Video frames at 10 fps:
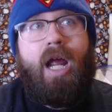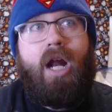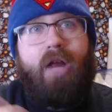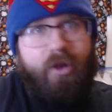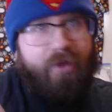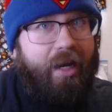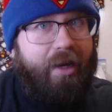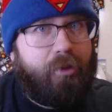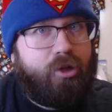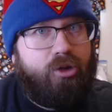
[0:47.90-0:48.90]
And I thought the end
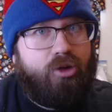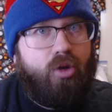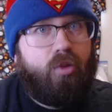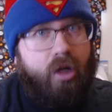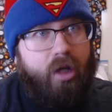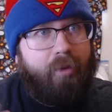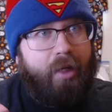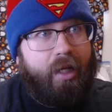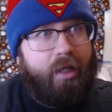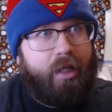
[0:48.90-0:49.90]
of episode two, we're going to
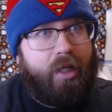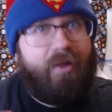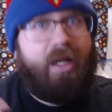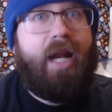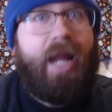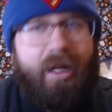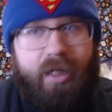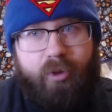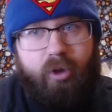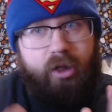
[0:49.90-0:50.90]
be given a hint
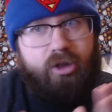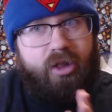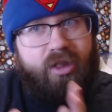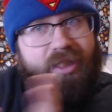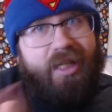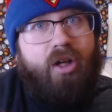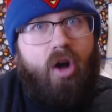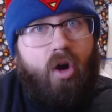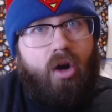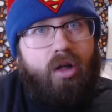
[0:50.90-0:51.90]
like we're actually going to see
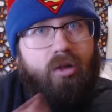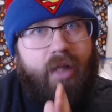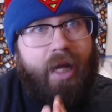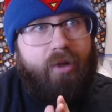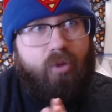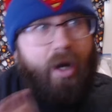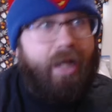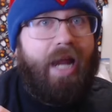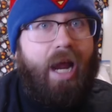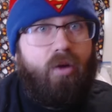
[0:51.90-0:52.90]
Kara like
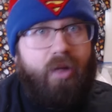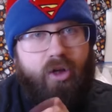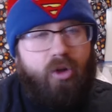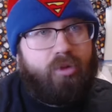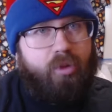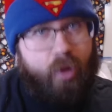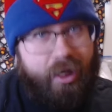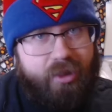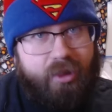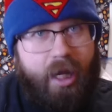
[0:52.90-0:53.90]
right now, like in terms of
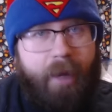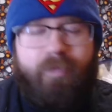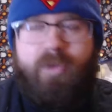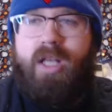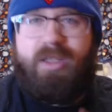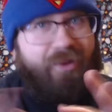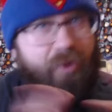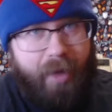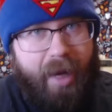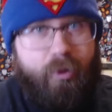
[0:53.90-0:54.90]
present time instead of
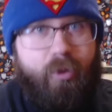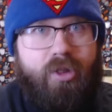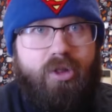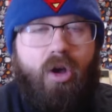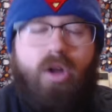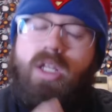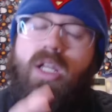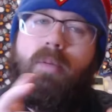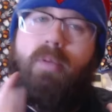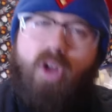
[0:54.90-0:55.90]
the baby we saw.
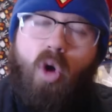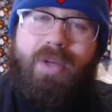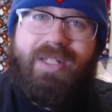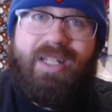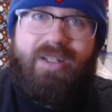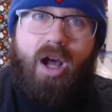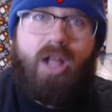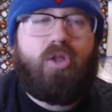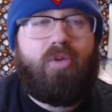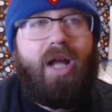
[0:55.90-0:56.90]
But no, we did
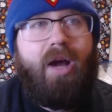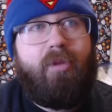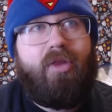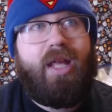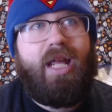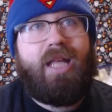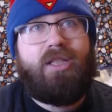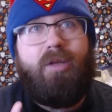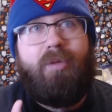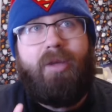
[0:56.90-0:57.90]
not. So now I'm thinking
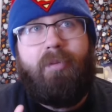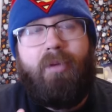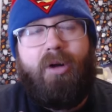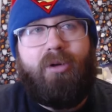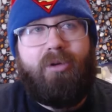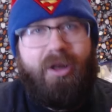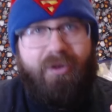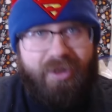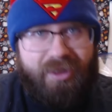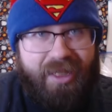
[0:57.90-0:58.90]
it's going to be in the middle
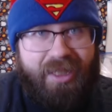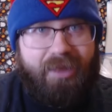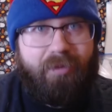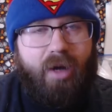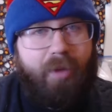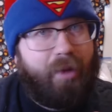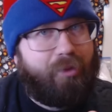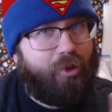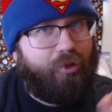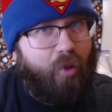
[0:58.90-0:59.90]
of the season, probably
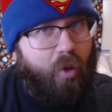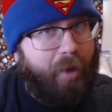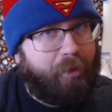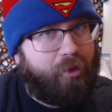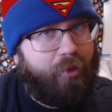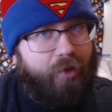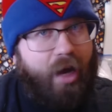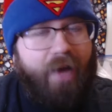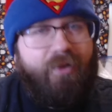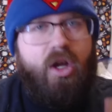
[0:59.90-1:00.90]
episode four, episode
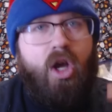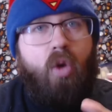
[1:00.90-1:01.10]
five.